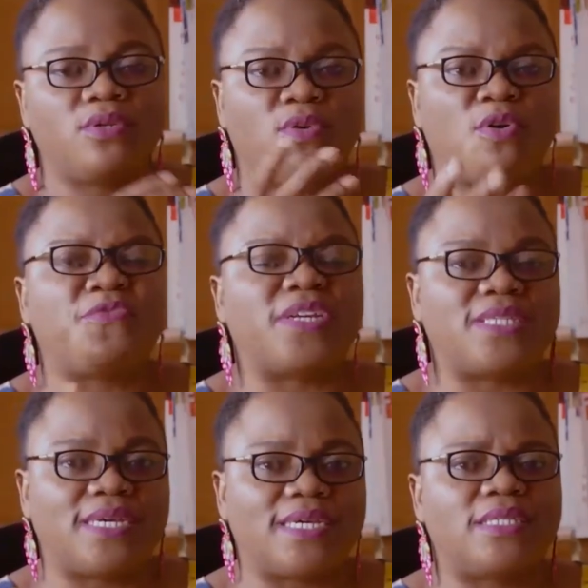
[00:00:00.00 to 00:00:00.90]
cough
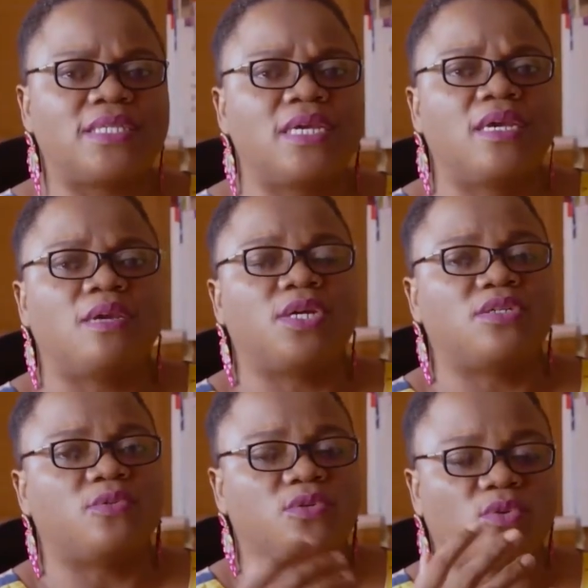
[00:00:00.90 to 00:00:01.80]
etiquette. When
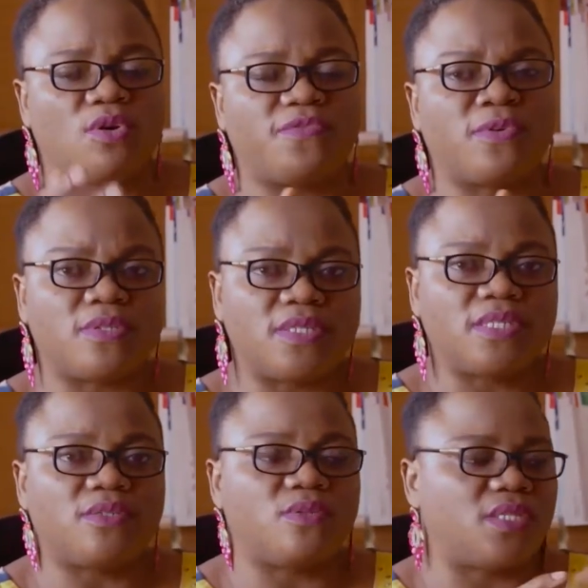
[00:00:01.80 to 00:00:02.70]
you want to cough or
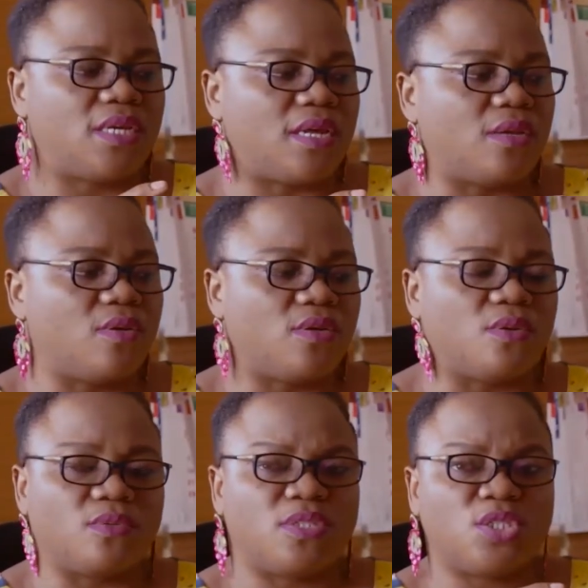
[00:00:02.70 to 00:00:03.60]
sneeze, you take along
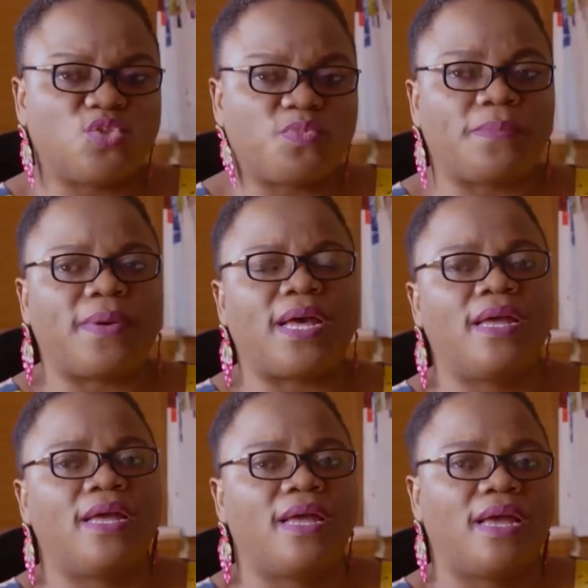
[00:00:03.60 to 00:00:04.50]
your tissue paper
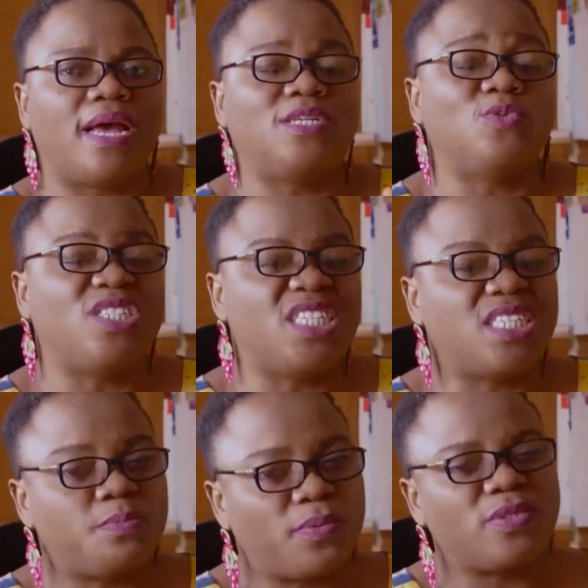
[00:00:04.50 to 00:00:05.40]
and you
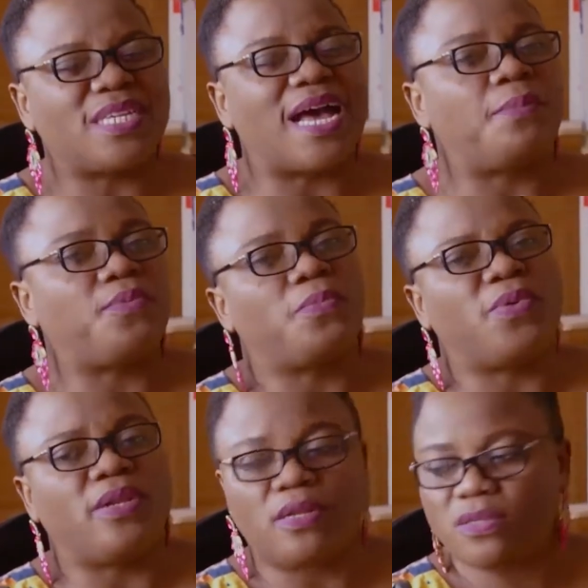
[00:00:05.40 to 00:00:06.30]
dispose
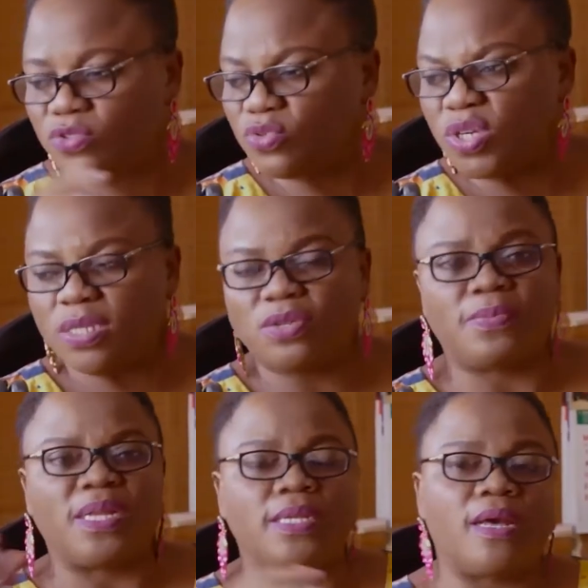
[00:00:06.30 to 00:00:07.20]
appropriately, not throwing it up
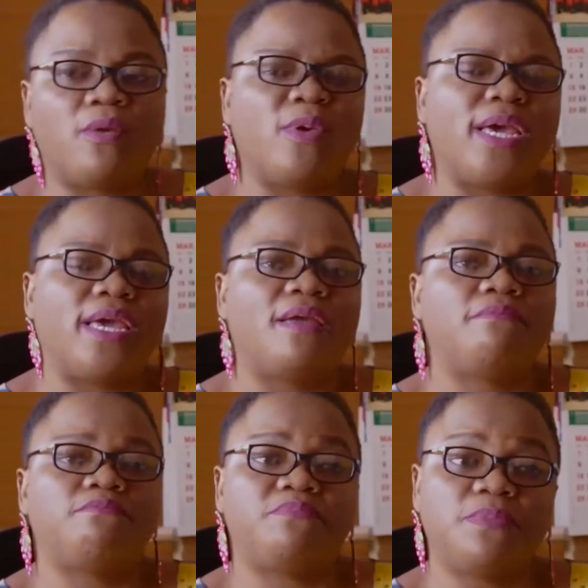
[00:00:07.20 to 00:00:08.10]
and down where
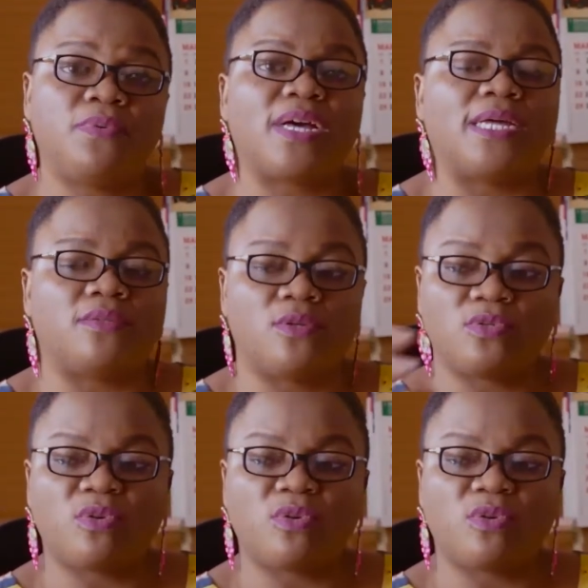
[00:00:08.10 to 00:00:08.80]
people can also